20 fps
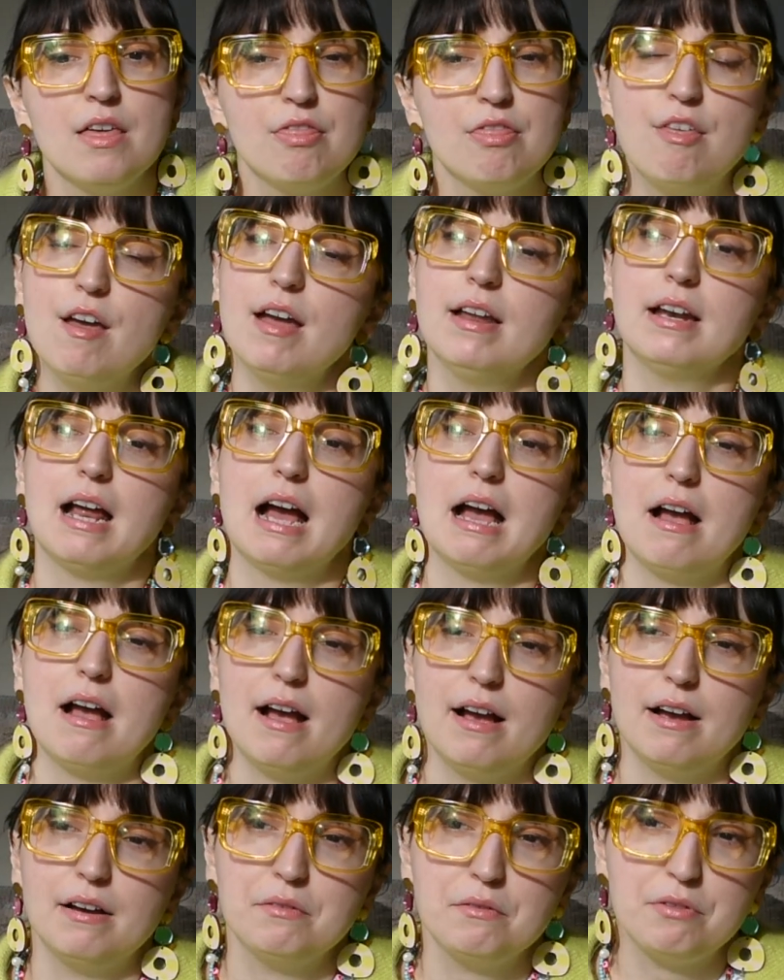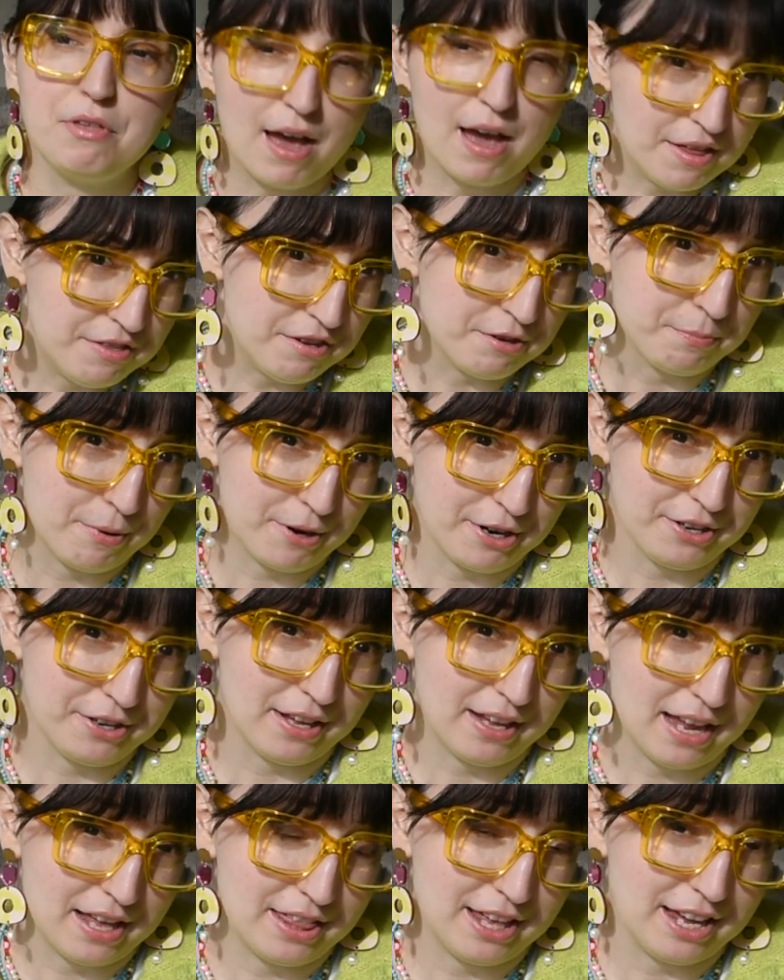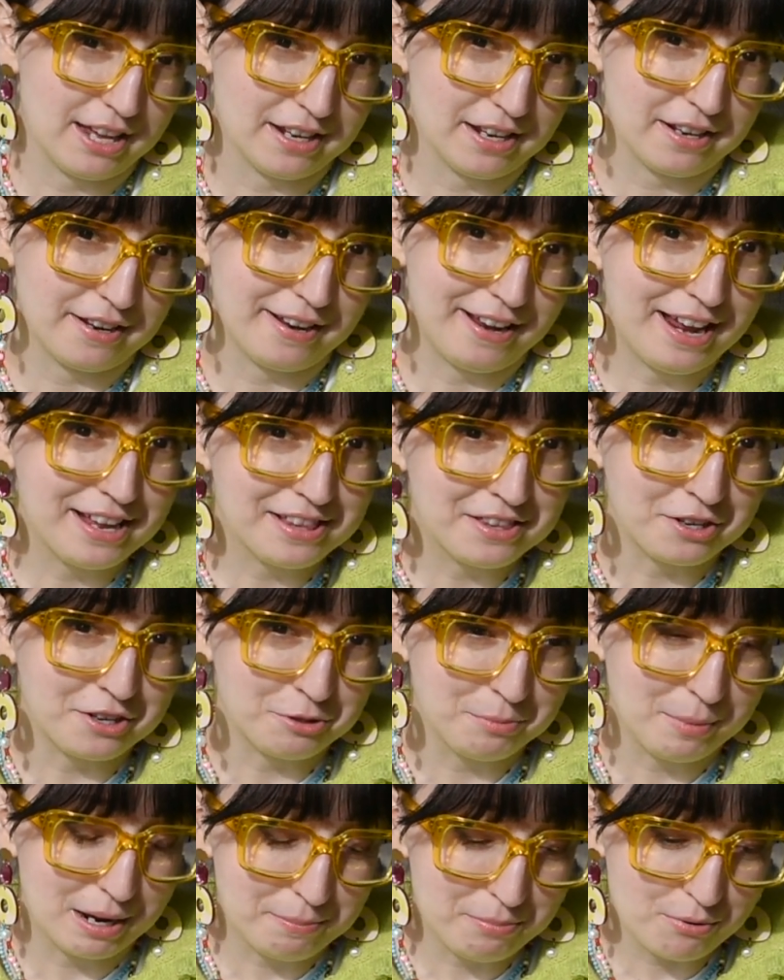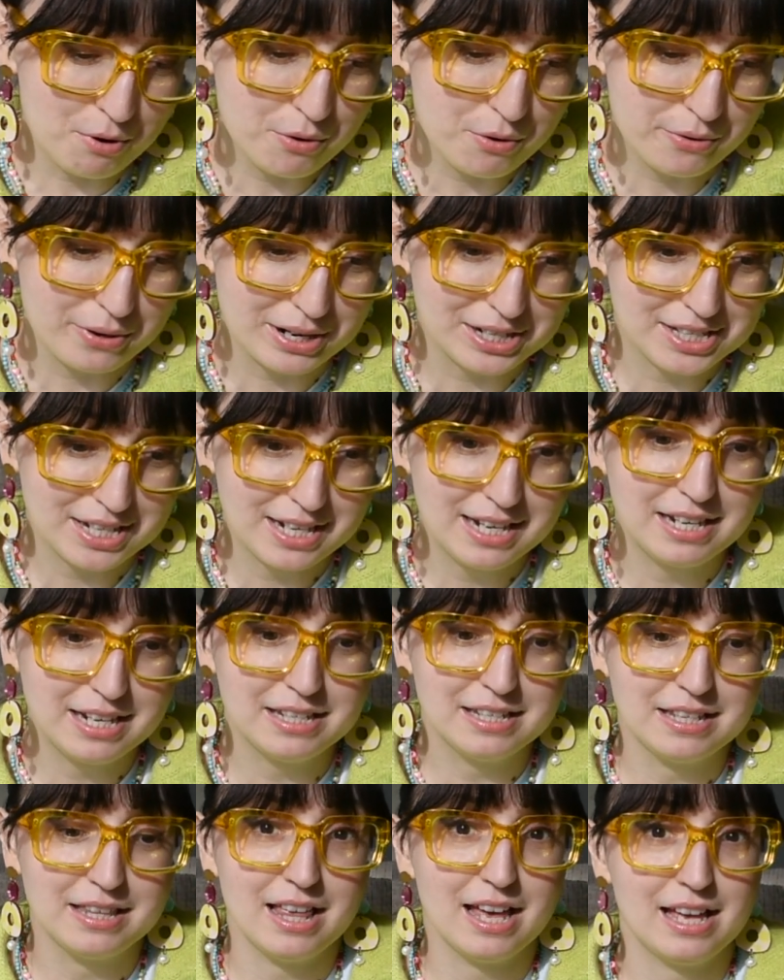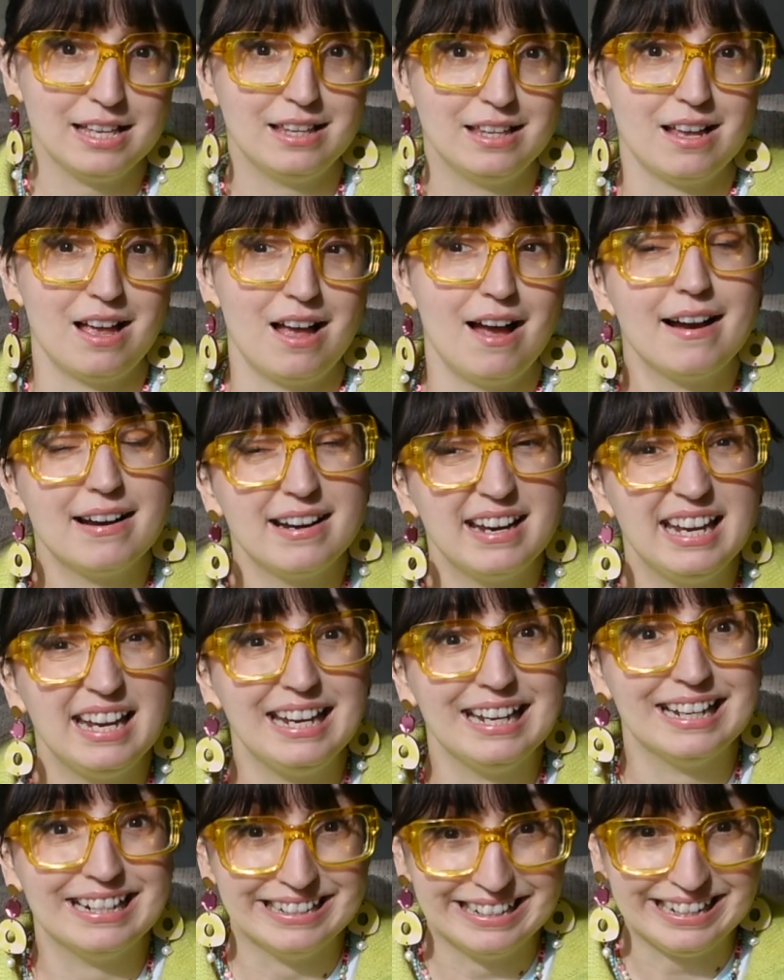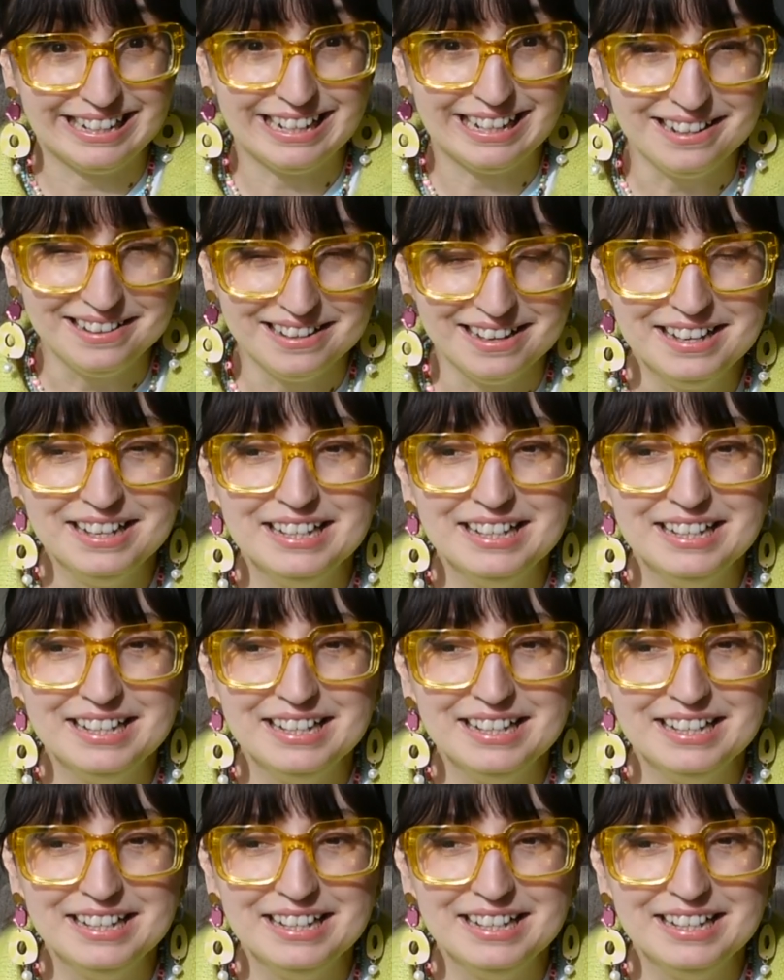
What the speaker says: Then the other part that I think hinders my progress is that I read,